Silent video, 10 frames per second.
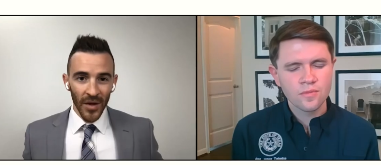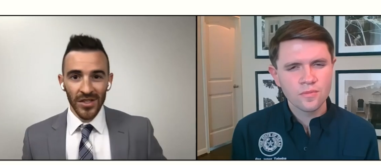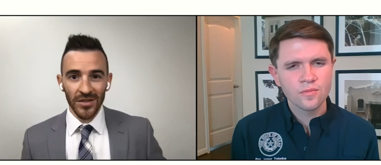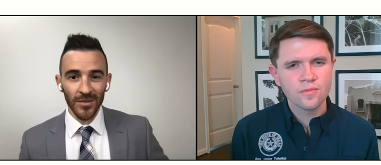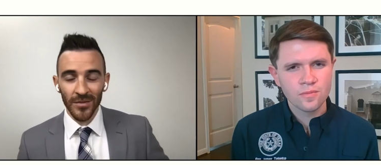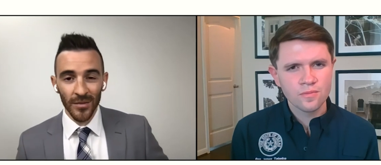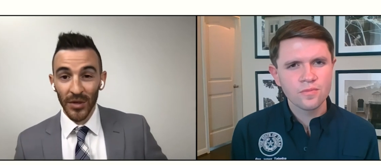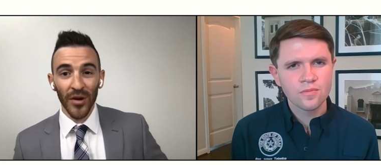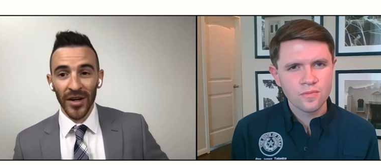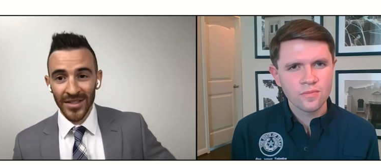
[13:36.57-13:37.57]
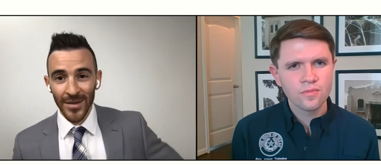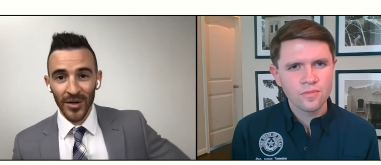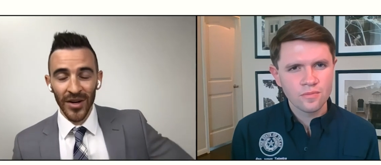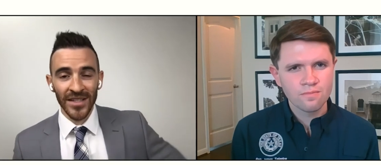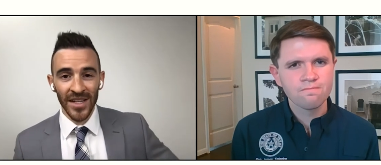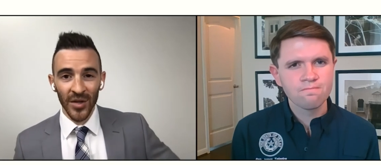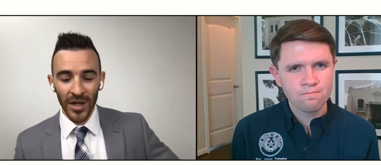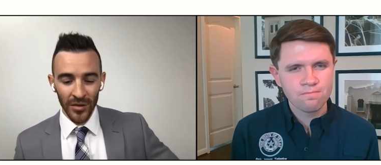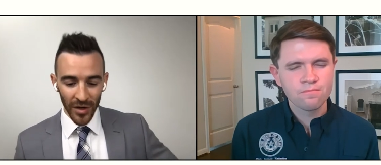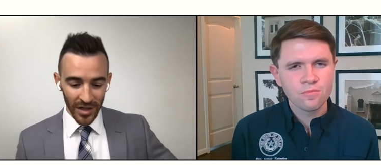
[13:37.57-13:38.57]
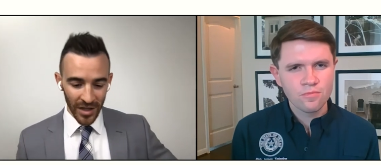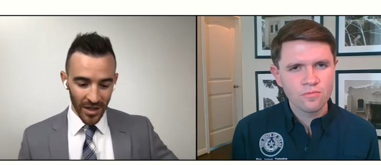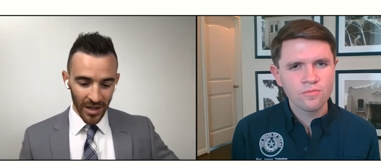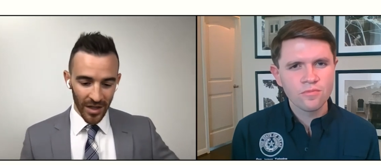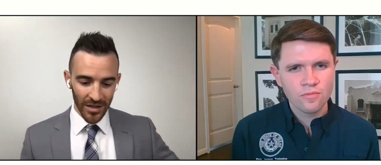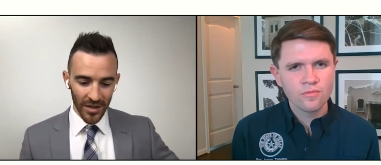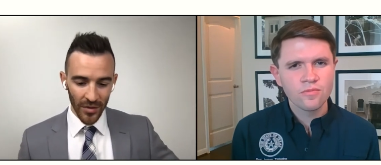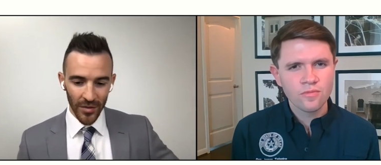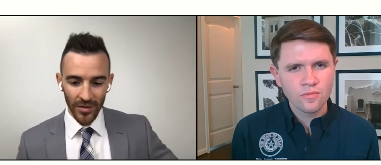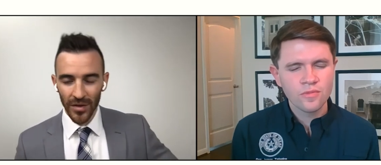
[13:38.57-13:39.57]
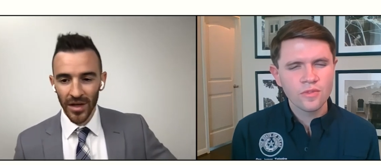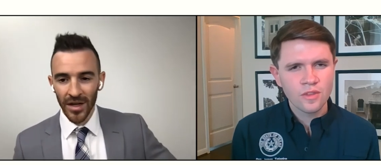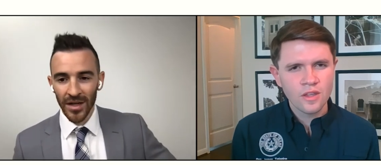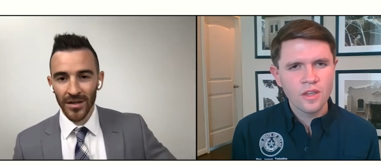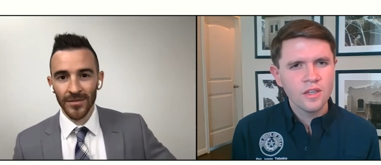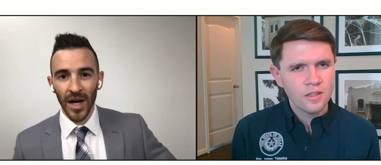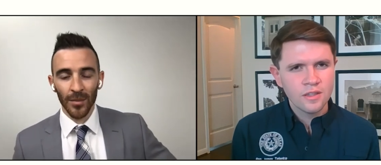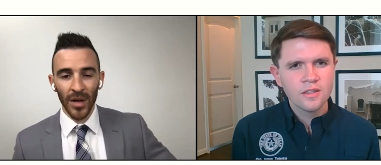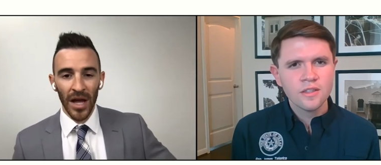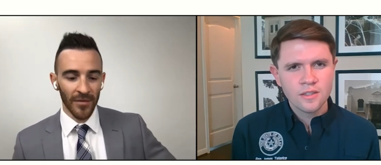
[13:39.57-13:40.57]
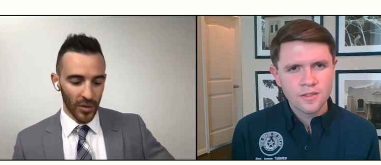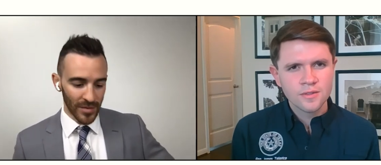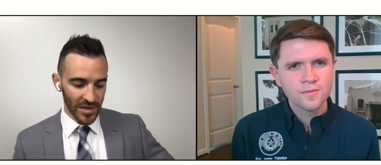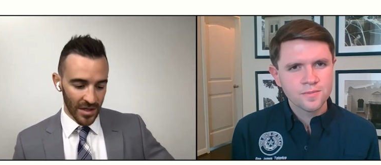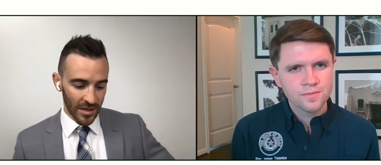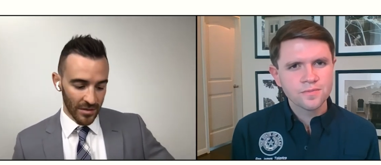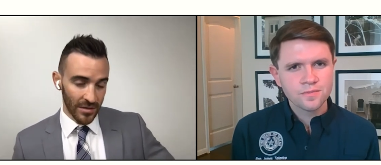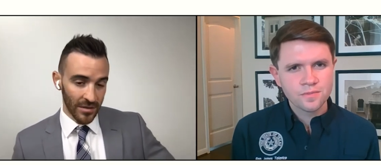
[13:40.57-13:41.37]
Speaker 1: we should be running Democrats anywhere and running uh, you know uh, on platforms that are